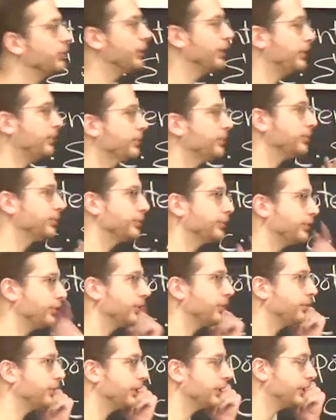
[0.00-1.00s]
we
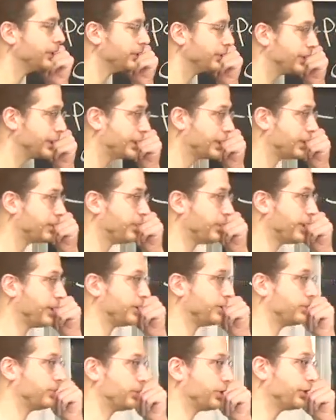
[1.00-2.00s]
sort of really only care
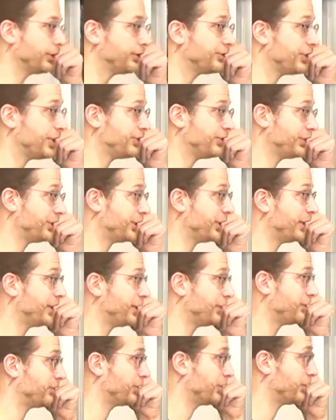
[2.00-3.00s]
about, we're only changing the
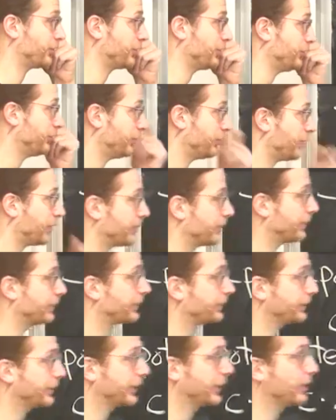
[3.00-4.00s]
latest version, so I really
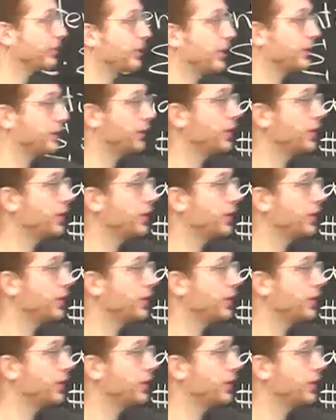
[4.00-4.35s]
only care about